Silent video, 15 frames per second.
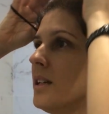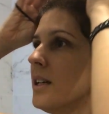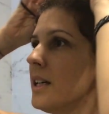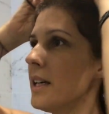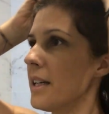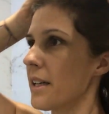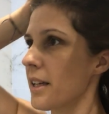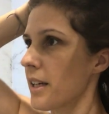
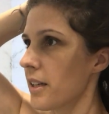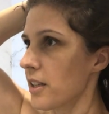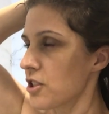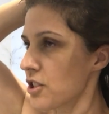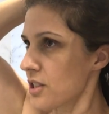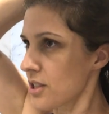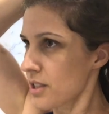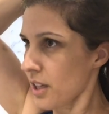and again I
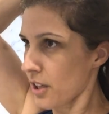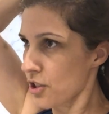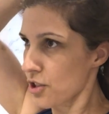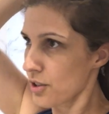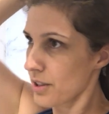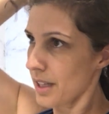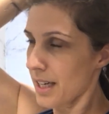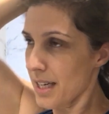just
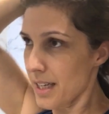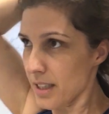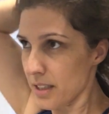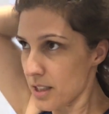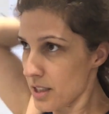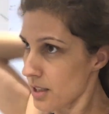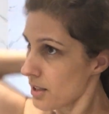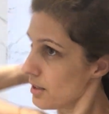section that
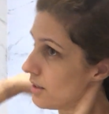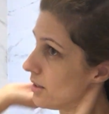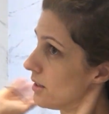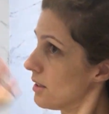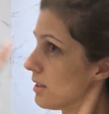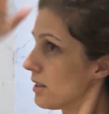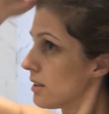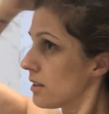
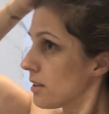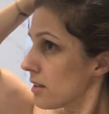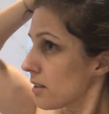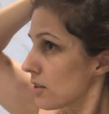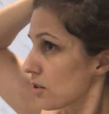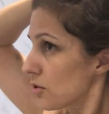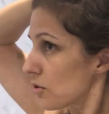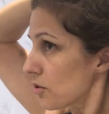
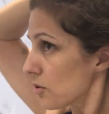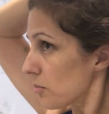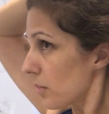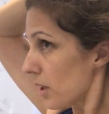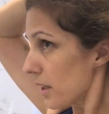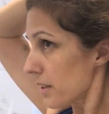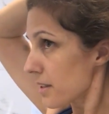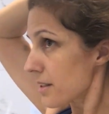to
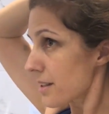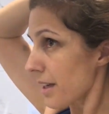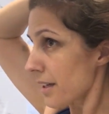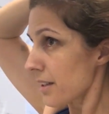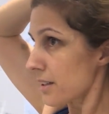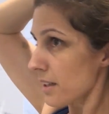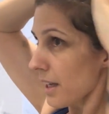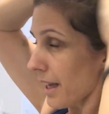my
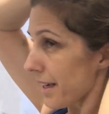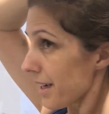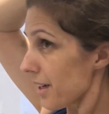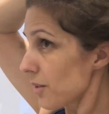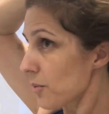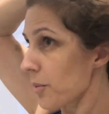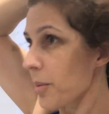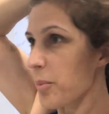second layer.
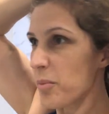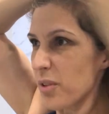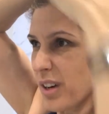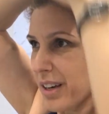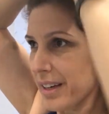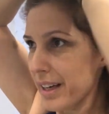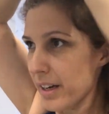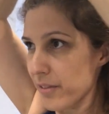And remember, I
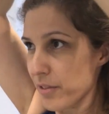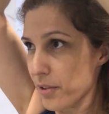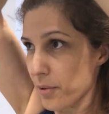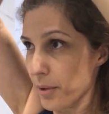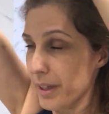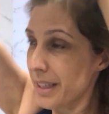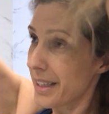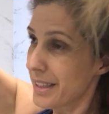only have
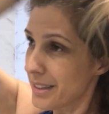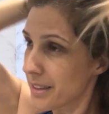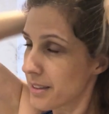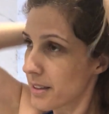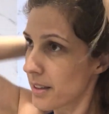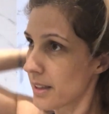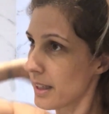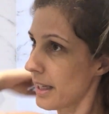3
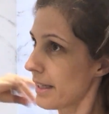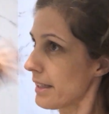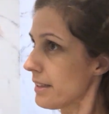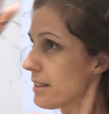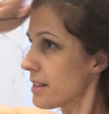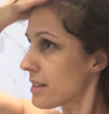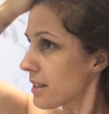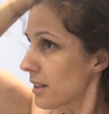
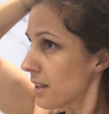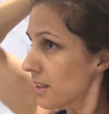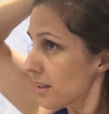layers.